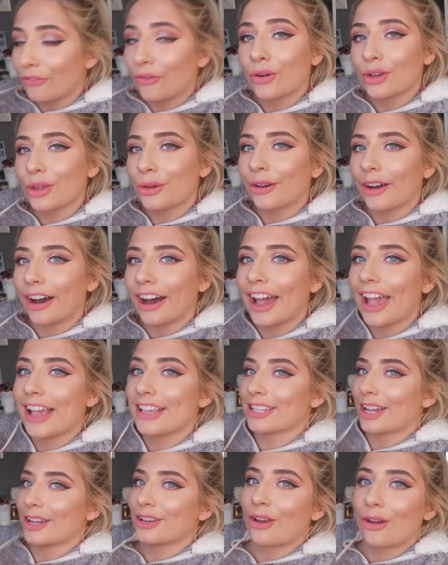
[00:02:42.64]
for you
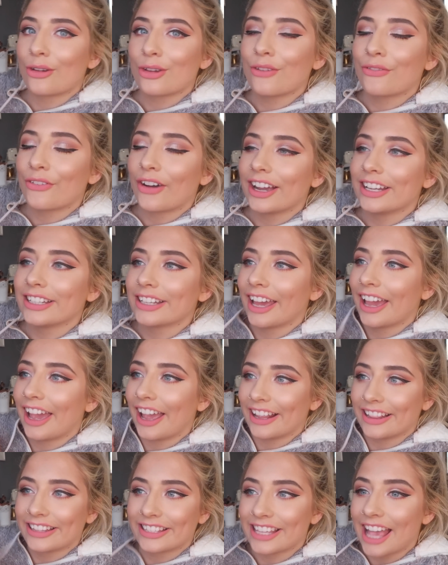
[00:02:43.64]
guys, I know you find
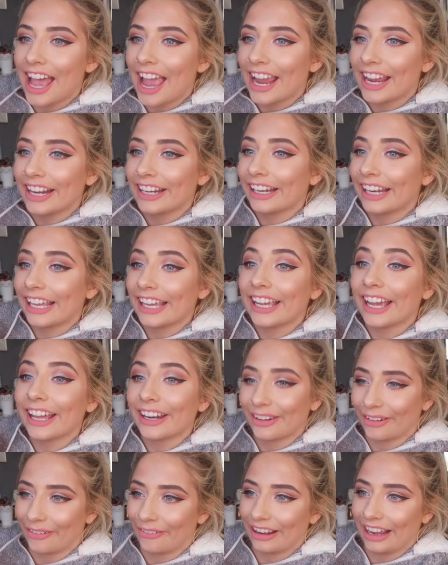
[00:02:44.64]
it insanely
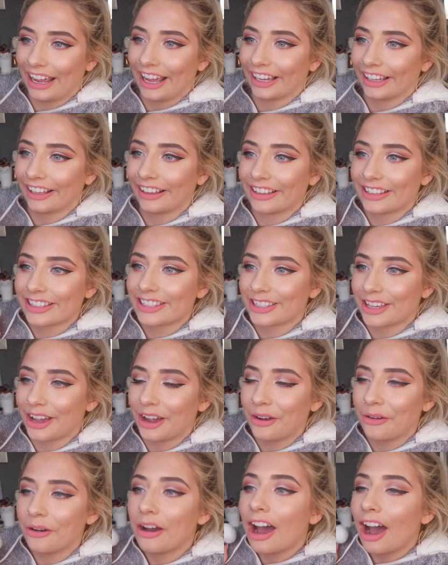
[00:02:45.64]
annoying.
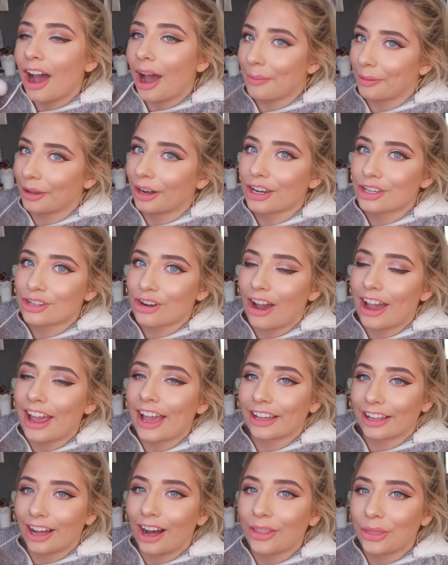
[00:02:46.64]
So I'm gonna try
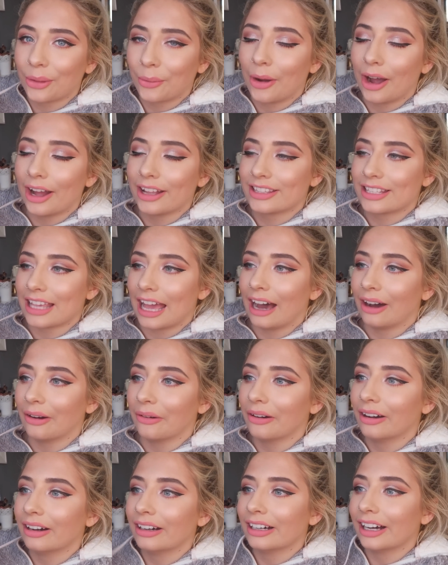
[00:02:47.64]
and cut the words
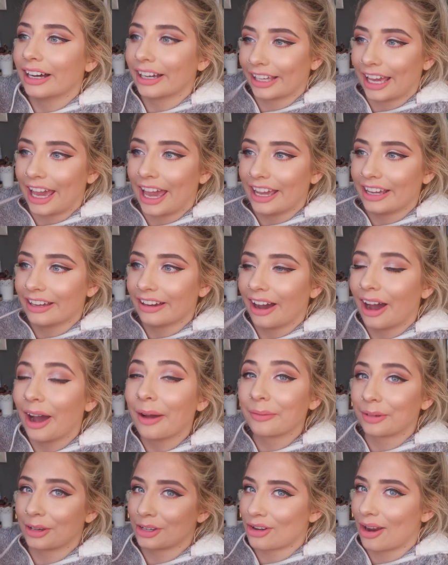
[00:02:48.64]
out, okay?
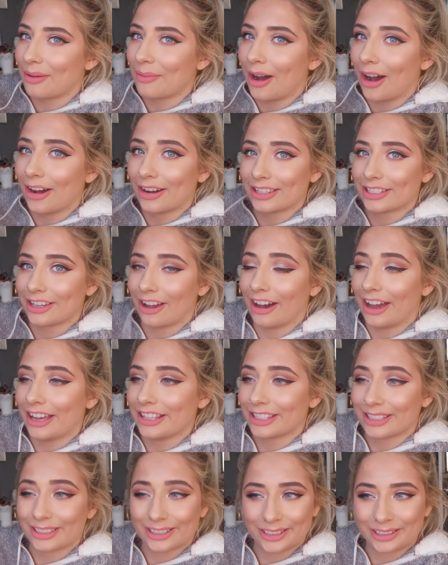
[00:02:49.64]
I'm gonna try my hardest,
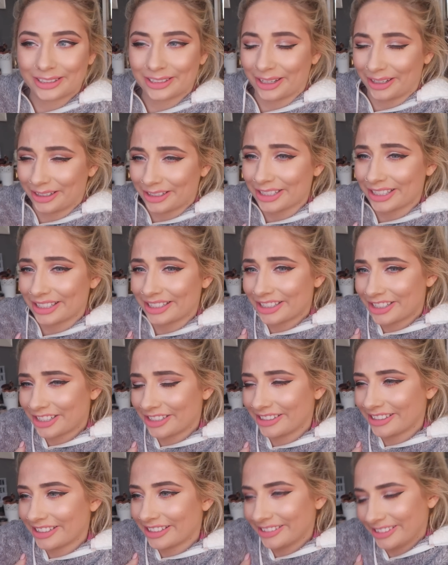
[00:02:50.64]
guys.
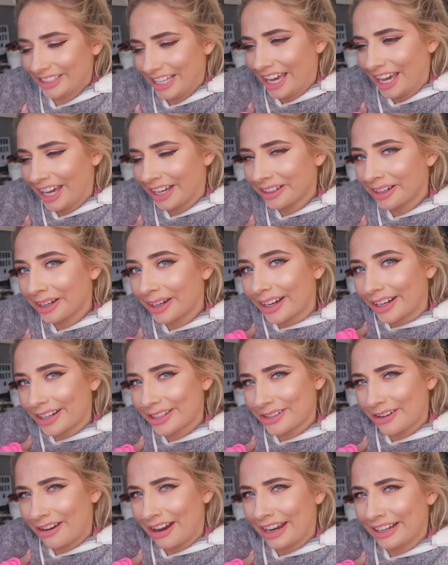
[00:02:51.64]
Gonna
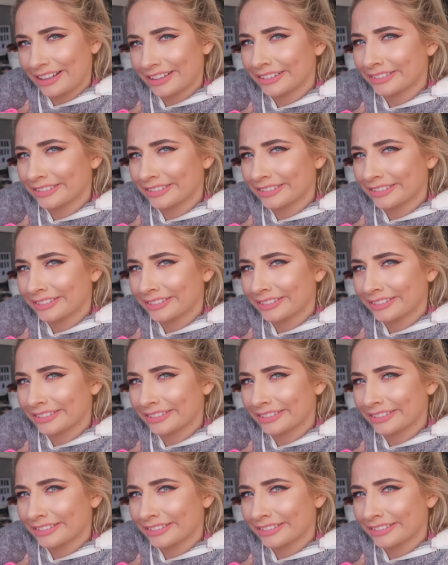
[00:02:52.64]
try.